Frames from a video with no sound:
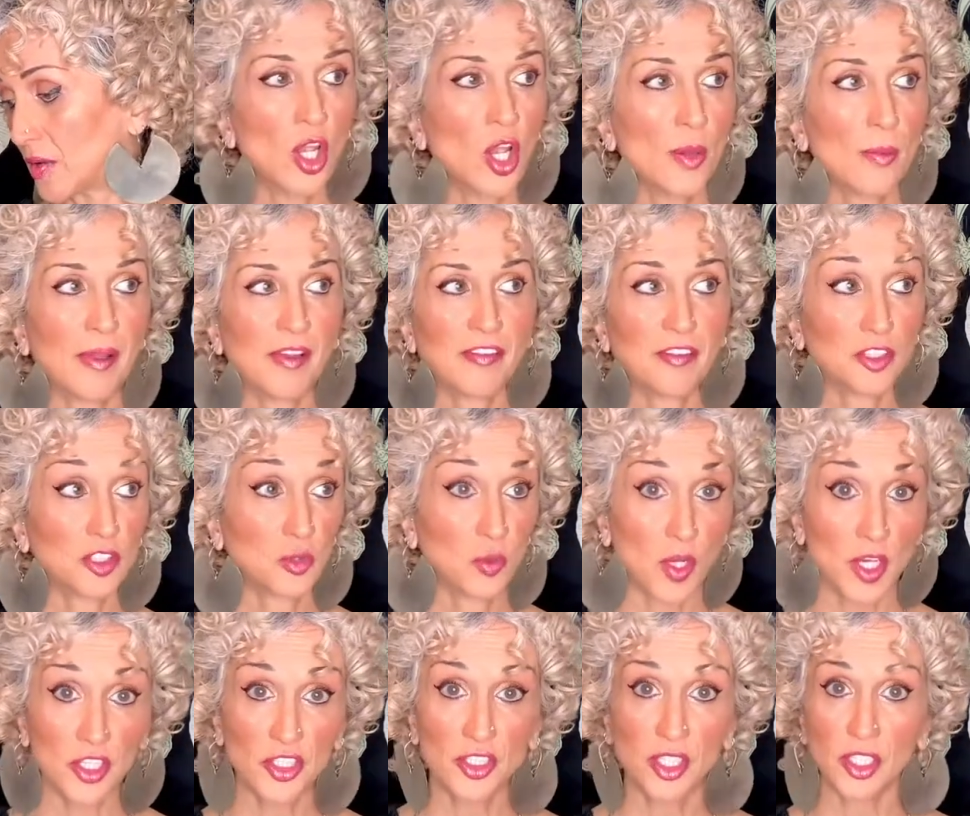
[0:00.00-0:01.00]
My first
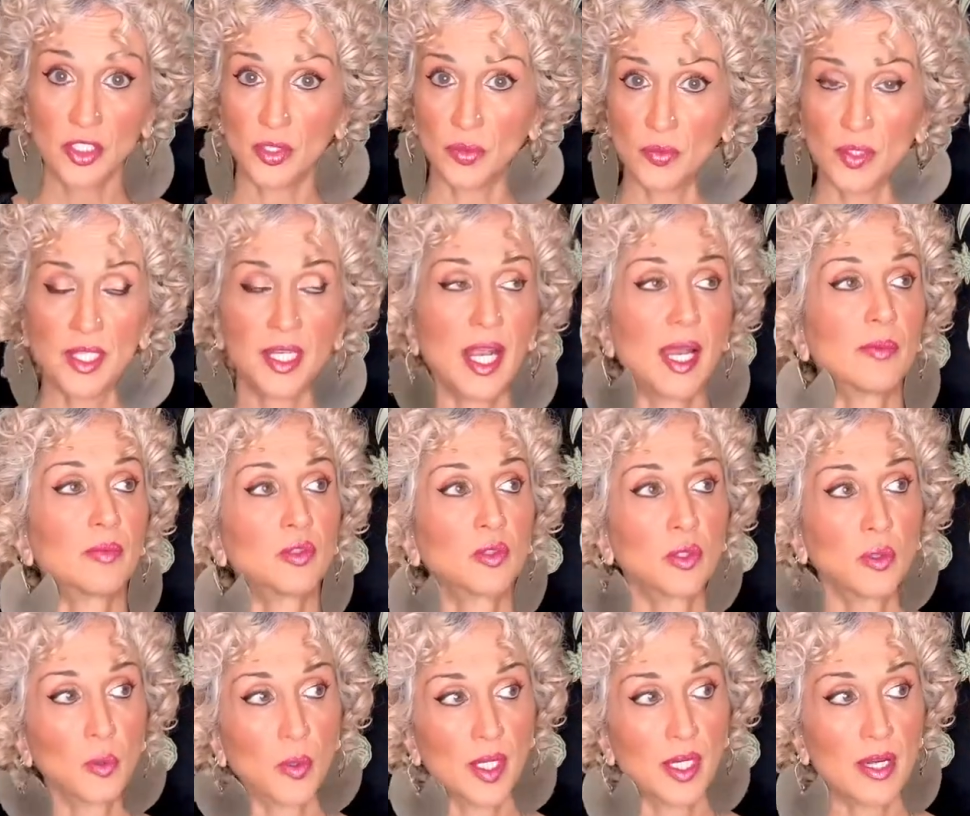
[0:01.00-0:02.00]
wash day, to recap,
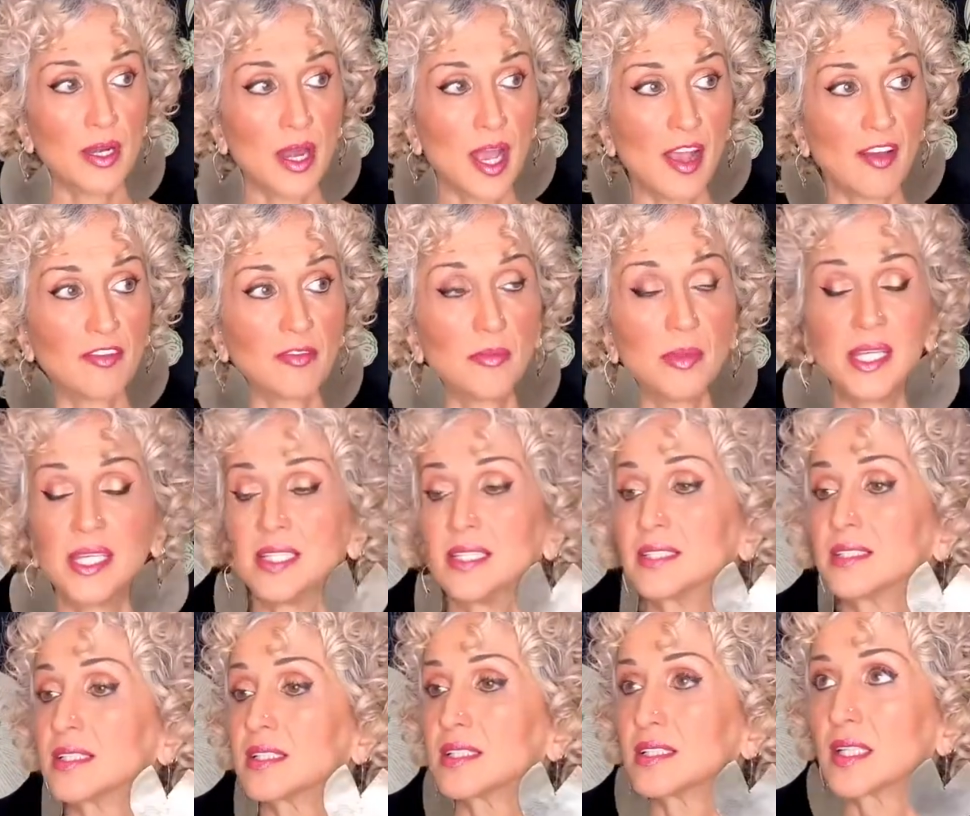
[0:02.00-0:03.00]
21.5
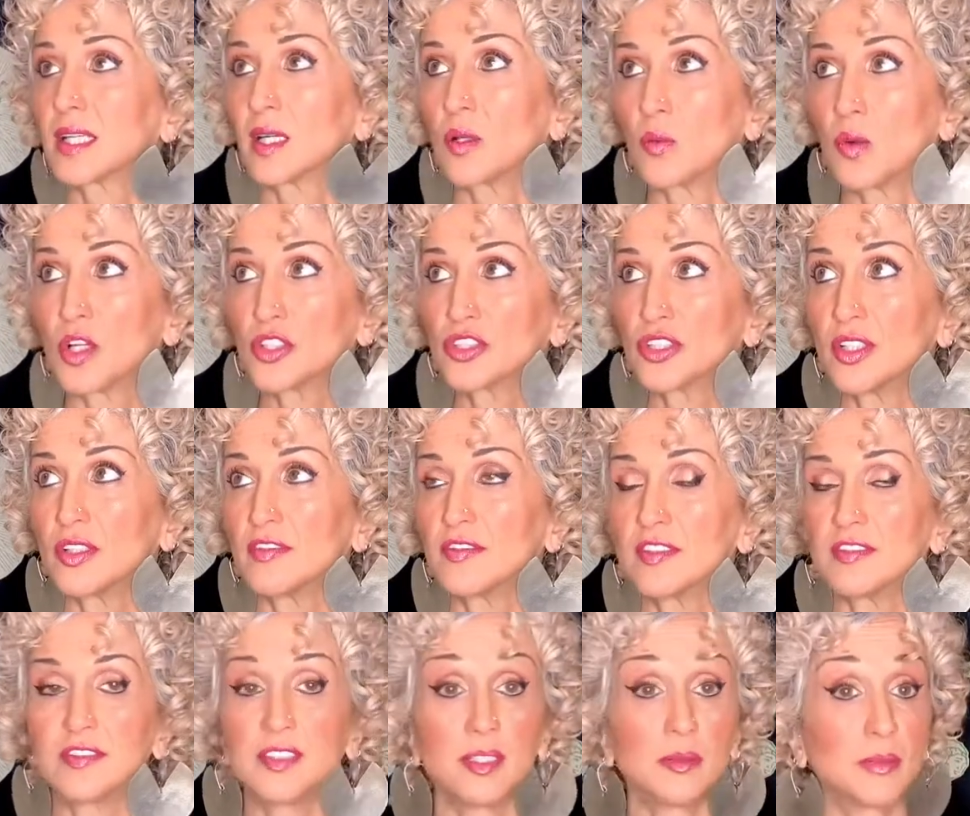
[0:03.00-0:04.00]
minutes. Second wash day,
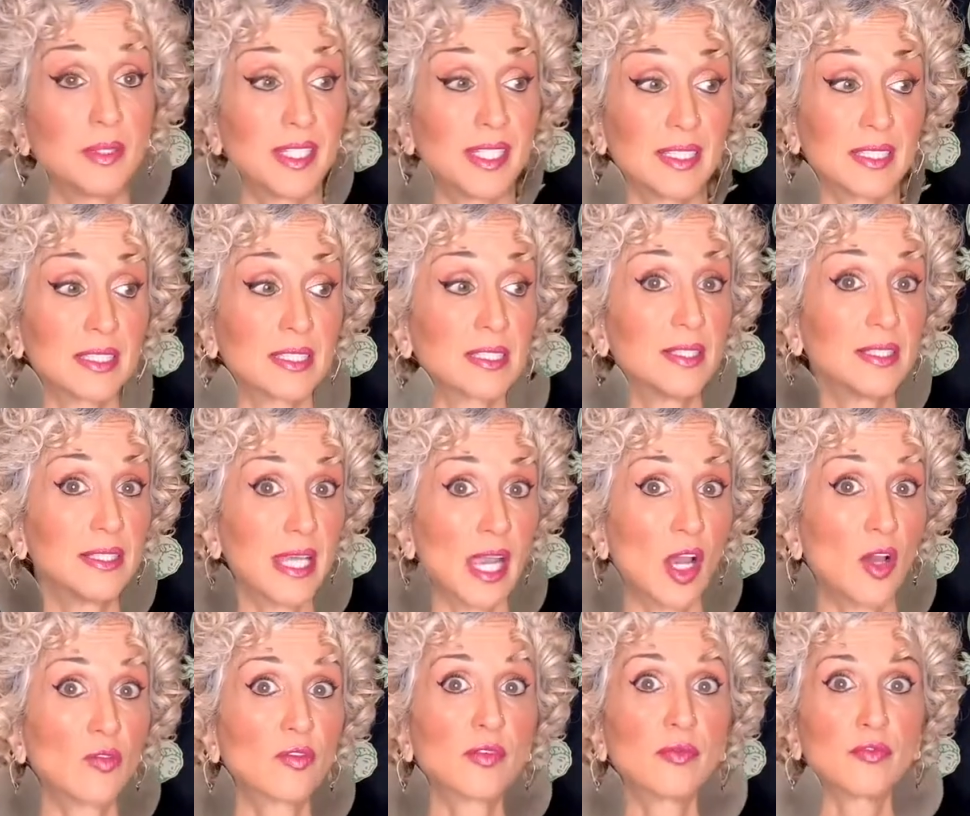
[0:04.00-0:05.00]
15 minutes,
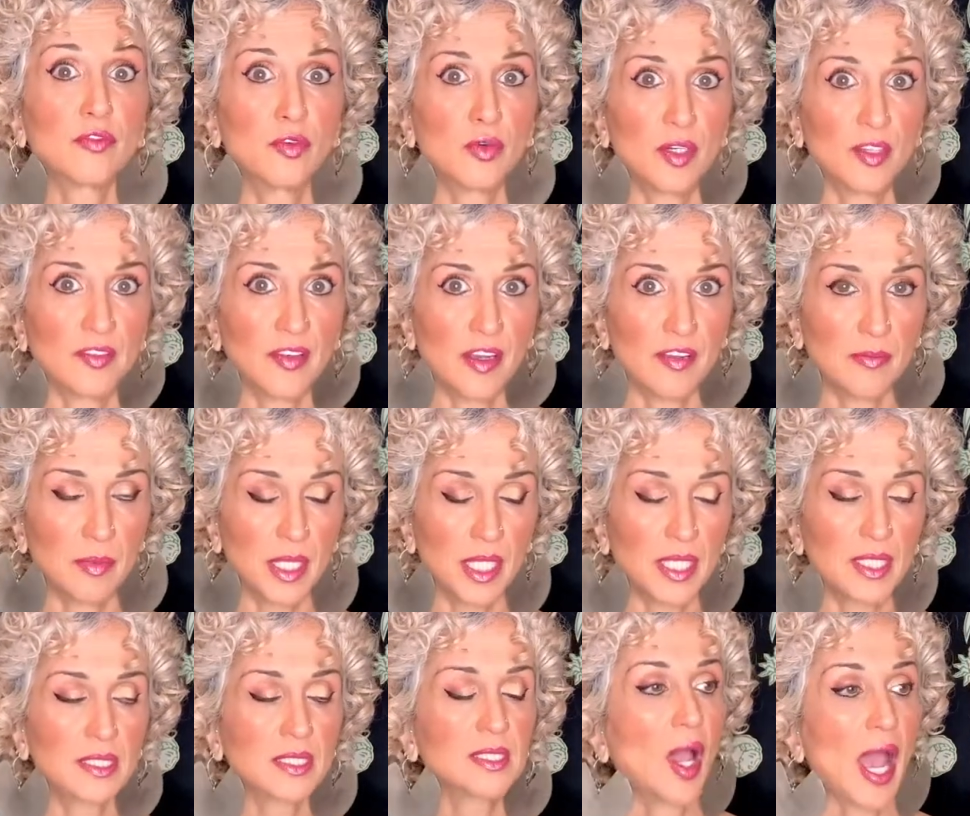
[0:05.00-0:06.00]
down from 45
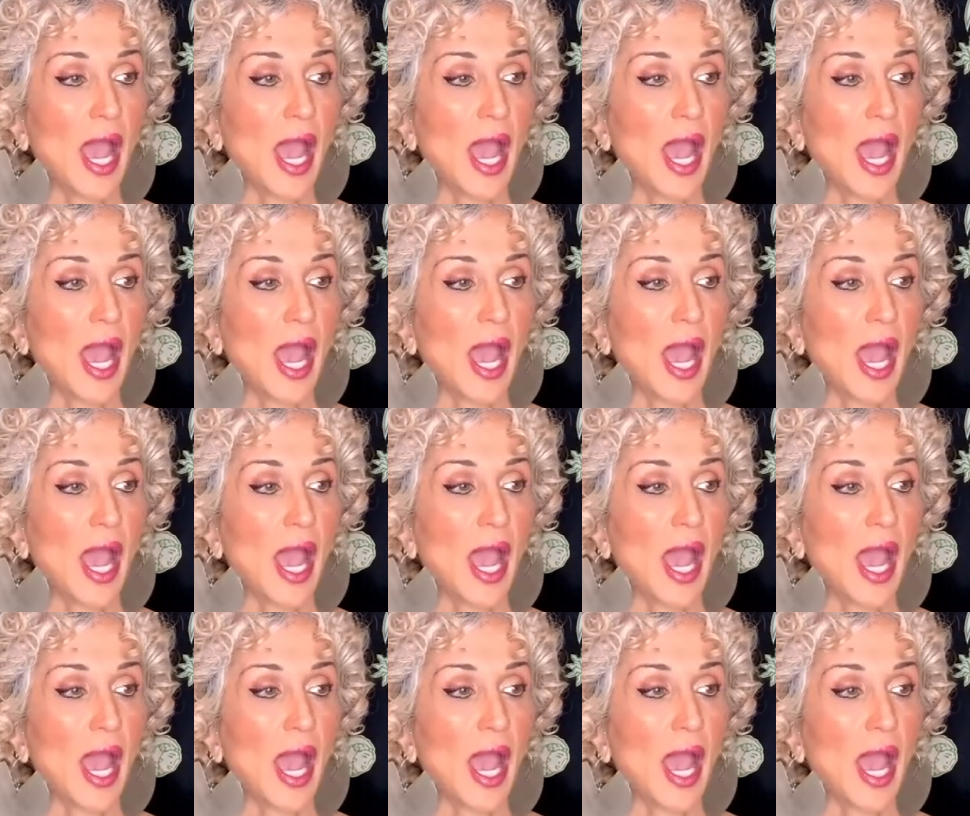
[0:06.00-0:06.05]
minutes.